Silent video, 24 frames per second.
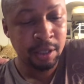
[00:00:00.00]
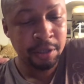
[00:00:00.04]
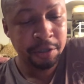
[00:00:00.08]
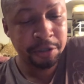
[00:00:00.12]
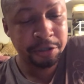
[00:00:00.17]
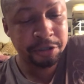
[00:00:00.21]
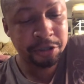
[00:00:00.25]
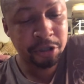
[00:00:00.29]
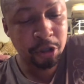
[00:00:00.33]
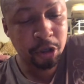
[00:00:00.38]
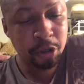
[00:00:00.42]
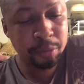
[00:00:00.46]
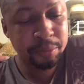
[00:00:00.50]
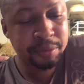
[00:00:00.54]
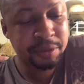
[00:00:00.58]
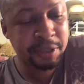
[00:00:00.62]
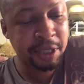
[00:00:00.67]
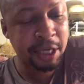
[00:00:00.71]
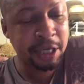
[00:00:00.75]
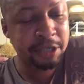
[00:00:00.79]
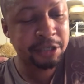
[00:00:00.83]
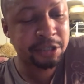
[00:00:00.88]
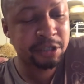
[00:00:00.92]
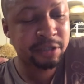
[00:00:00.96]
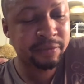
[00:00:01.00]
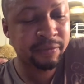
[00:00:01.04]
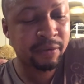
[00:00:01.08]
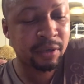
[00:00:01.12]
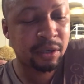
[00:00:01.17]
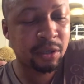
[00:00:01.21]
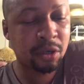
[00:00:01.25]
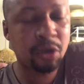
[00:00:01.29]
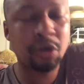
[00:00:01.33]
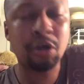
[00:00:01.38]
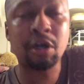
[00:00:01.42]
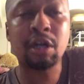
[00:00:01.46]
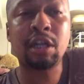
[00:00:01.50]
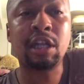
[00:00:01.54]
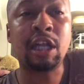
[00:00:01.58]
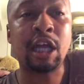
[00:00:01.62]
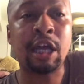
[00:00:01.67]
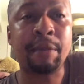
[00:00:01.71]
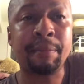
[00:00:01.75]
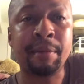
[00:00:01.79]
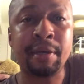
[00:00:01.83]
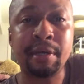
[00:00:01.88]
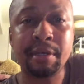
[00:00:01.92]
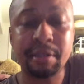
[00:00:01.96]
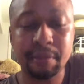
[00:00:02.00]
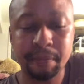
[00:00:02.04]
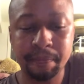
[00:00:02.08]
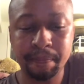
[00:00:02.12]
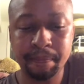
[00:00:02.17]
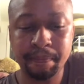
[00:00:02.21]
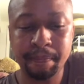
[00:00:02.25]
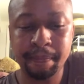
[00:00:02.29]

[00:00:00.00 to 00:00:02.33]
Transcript: The circumstances of our current climate